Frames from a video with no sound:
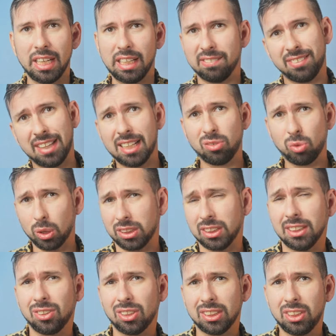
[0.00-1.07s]
If that's what's
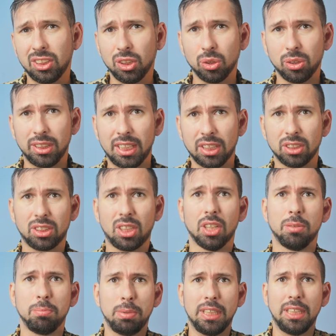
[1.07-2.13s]
interesting you, there's
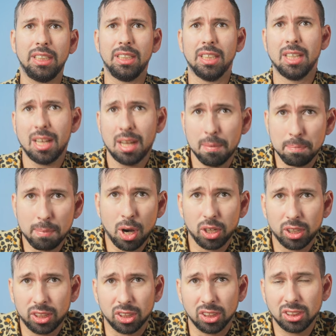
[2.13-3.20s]
gonna be
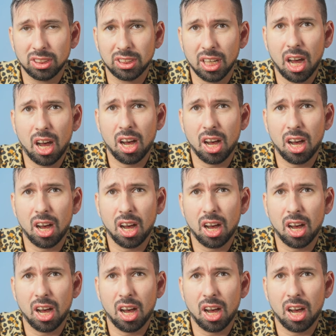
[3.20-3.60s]
markers.